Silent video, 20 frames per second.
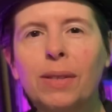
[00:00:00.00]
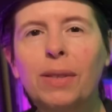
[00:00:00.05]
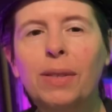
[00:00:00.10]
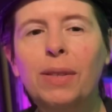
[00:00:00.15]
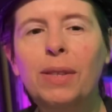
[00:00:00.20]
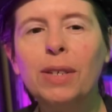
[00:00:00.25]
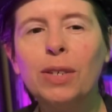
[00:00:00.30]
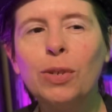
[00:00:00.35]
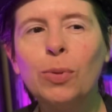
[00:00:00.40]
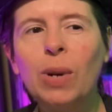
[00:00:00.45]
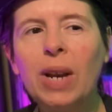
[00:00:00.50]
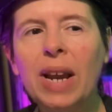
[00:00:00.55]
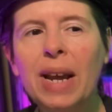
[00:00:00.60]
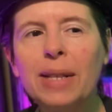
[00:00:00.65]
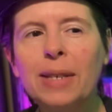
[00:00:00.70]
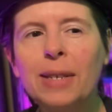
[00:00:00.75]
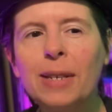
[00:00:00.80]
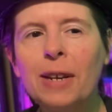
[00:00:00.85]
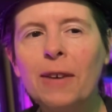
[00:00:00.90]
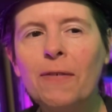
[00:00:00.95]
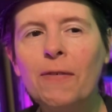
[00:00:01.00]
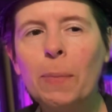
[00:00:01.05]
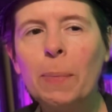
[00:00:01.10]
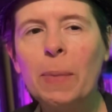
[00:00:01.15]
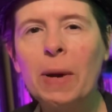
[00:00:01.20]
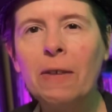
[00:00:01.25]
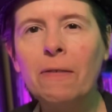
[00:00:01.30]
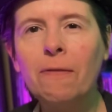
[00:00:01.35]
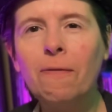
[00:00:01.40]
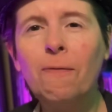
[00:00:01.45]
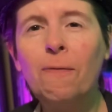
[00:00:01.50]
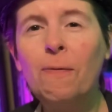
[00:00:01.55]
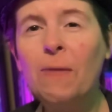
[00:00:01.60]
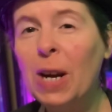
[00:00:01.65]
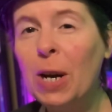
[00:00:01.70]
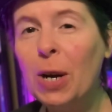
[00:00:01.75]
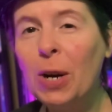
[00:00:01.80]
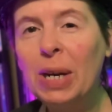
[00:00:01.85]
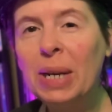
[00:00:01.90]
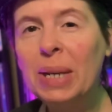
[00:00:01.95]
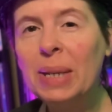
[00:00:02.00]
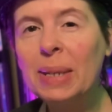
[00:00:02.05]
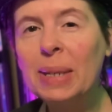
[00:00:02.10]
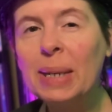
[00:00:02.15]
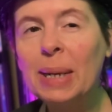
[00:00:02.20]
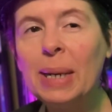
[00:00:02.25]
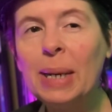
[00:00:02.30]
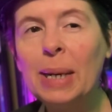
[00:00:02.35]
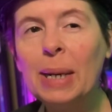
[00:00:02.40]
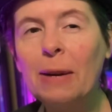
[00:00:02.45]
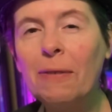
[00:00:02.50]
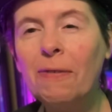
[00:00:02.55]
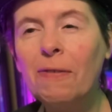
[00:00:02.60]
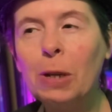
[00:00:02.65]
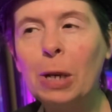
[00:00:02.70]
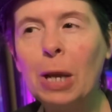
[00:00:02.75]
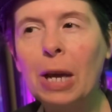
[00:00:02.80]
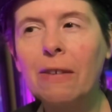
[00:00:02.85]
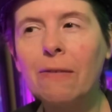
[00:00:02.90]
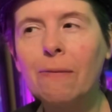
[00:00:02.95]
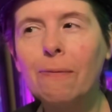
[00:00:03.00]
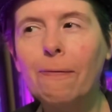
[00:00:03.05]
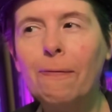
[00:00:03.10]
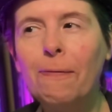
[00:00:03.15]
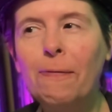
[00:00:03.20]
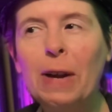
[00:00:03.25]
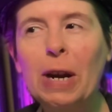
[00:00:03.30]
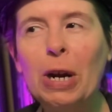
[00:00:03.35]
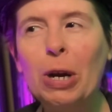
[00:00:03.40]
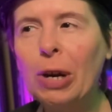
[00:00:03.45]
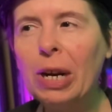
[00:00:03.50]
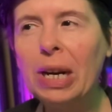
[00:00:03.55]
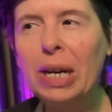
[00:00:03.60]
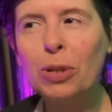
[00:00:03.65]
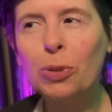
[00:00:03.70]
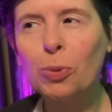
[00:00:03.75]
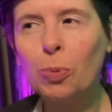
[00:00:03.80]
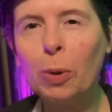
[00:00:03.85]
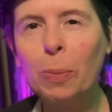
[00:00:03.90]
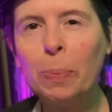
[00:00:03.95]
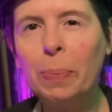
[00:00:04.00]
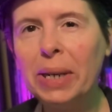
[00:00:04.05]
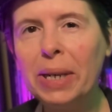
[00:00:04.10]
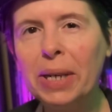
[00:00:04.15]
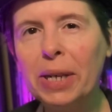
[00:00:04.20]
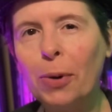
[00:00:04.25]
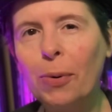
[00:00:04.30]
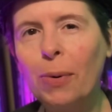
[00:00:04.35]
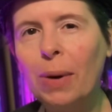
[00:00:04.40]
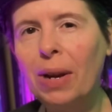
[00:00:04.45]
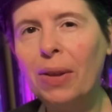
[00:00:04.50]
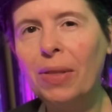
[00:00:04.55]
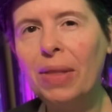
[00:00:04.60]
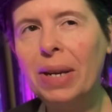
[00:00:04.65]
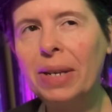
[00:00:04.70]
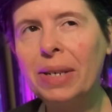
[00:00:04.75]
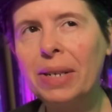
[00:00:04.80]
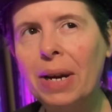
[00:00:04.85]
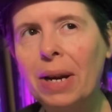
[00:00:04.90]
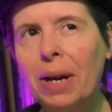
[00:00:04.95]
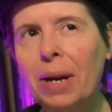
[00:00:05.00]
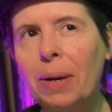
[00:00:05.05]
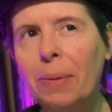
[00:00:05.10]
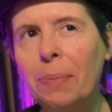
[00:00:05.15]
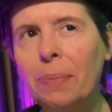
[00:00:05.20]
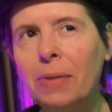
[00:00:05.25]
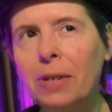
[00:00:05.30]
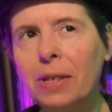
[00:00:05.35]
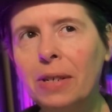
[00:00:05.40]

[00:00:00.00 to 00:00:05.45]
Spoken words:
This one had stuff about fairies in it. I feel like fairies were big around that time.